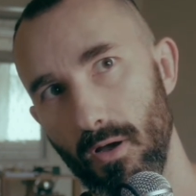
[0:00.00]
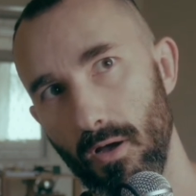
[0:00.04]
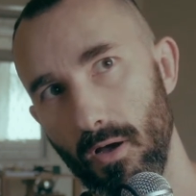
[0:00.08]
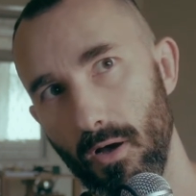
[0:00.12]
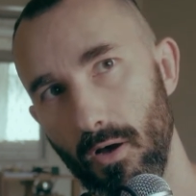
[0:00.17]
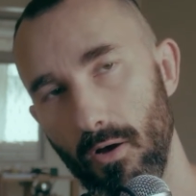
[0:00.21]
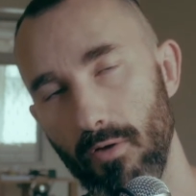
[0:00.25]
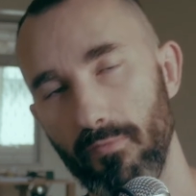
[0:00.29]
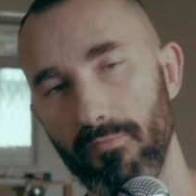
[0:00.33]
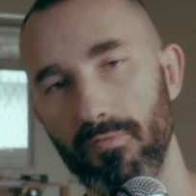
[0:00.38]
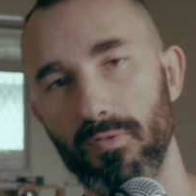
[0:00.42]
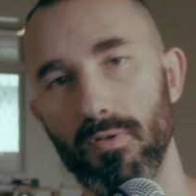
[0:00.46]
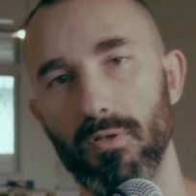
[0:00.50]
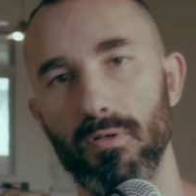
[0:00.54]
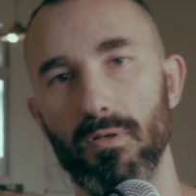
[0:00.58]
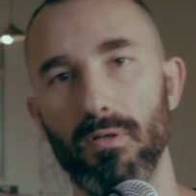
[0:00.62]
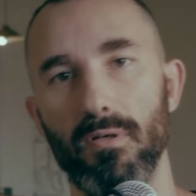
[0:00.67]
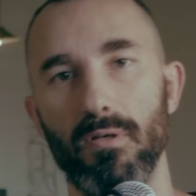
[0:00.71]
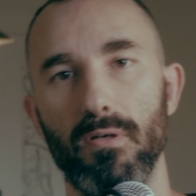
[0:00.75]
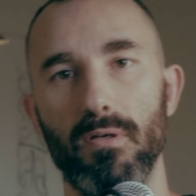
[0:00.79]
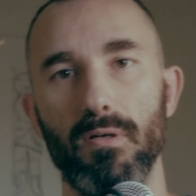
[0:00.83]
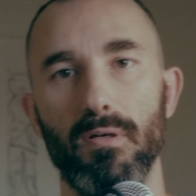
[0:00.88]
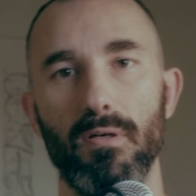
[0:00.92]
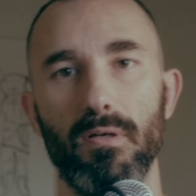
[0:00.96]
of
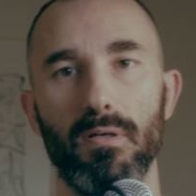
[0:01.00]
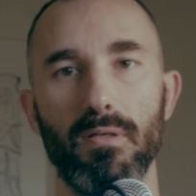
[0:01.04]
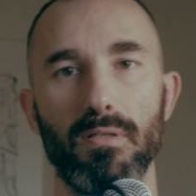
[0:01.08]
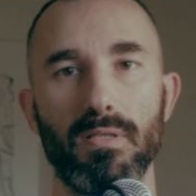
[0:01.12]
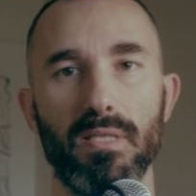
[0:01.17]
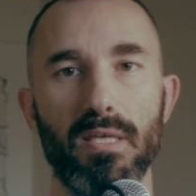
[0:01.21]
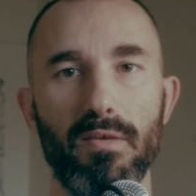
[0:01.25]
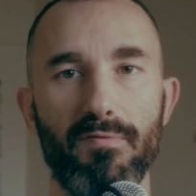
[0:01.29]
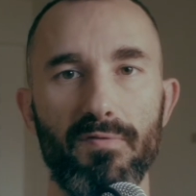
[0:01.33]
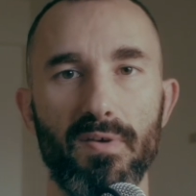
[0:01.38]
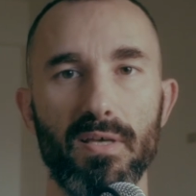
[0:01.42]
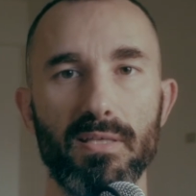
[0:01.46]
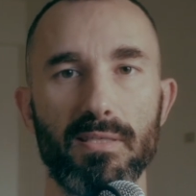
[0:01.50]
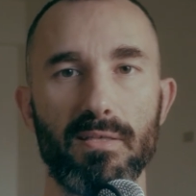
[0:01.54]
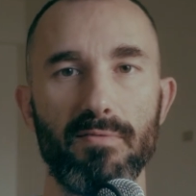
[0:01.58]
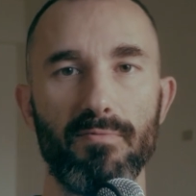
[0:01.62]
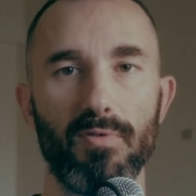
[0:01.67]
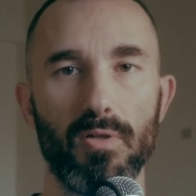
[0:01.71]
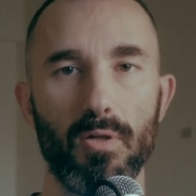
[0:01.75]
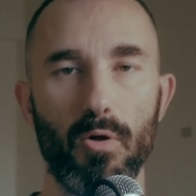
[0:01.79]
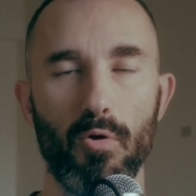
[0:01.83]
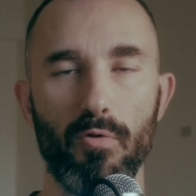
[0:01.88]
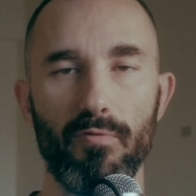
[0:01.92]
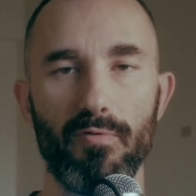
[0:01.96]
the tea
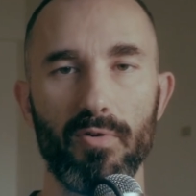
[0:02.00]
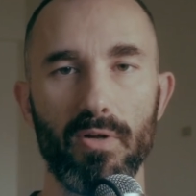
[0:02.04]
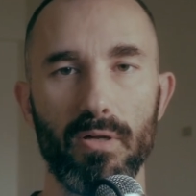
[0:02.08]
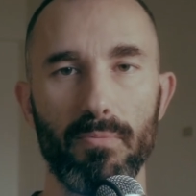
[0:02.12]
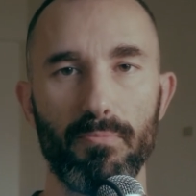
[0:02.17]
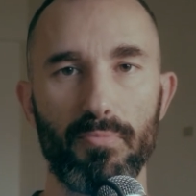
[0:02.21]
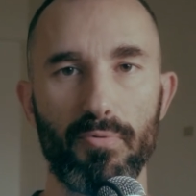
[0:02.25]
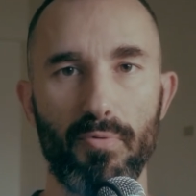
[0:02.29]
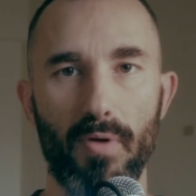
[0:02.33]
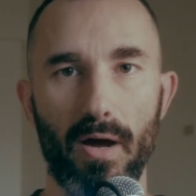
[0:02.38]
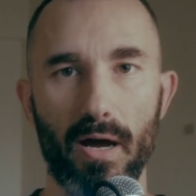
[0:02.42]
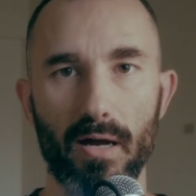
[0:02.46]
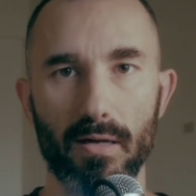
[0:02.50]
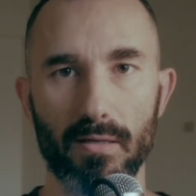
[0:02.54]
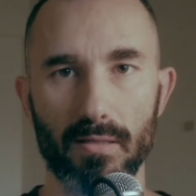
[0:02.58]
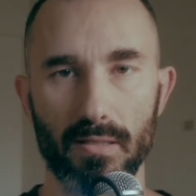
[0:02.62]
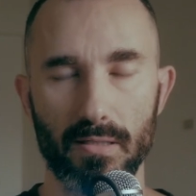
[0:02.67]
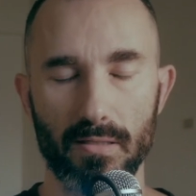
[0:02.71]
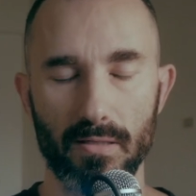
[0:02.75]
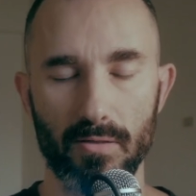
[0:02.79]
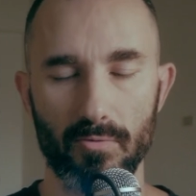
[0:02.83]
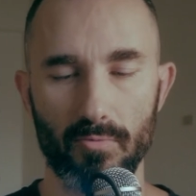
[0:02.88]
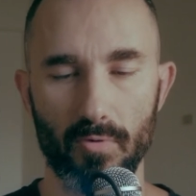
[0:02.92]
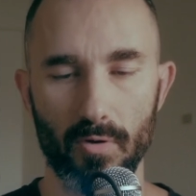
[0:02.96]
festival over in Prague
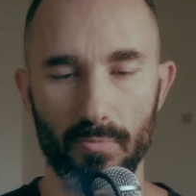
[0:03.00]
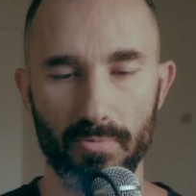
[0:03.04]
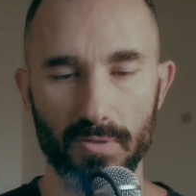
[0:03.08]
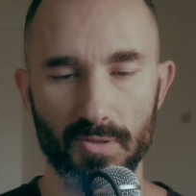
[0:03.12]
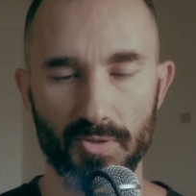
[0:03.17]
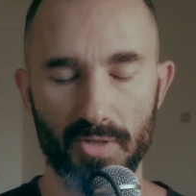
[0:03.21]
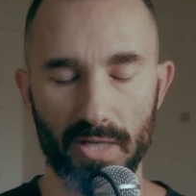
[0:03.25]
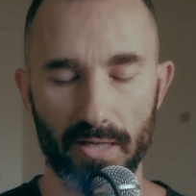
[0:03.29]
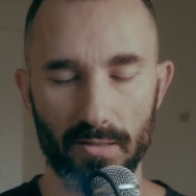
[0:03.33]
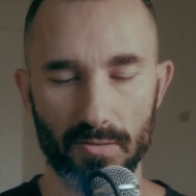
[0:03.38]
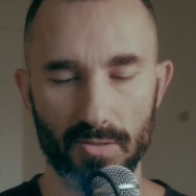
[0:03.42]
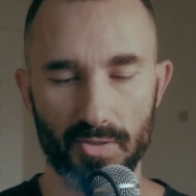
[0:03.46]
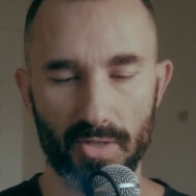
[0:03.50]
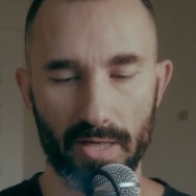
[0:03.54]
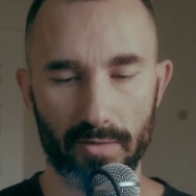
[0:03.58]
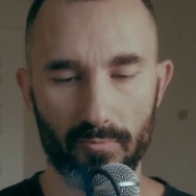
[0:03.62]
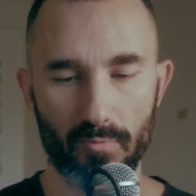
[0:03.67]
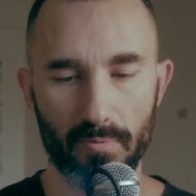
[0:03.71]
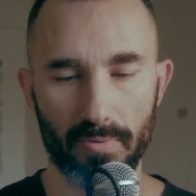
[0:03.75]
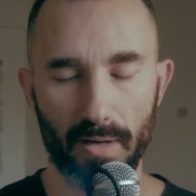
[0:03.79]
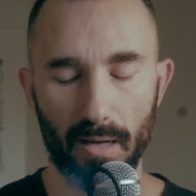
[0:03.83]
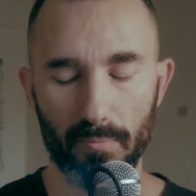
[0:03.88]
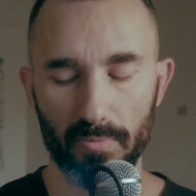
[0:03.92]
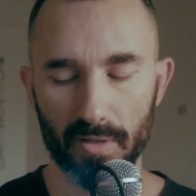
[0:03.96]
in Europe and Czech
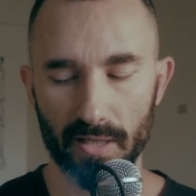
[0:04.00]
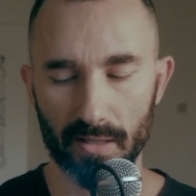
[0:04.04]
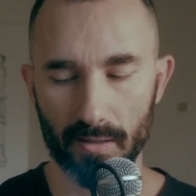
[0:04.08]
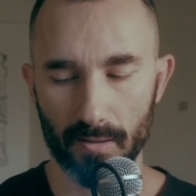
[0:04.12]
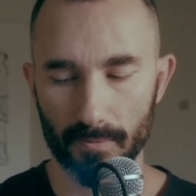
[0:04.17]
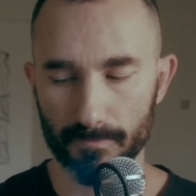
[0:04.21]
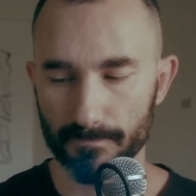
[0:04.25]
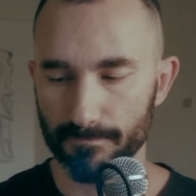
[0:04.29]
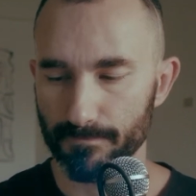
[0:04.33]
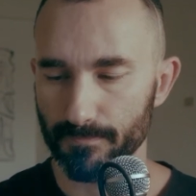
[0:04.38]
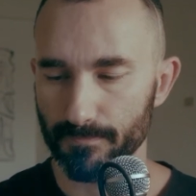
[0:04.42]
Republic.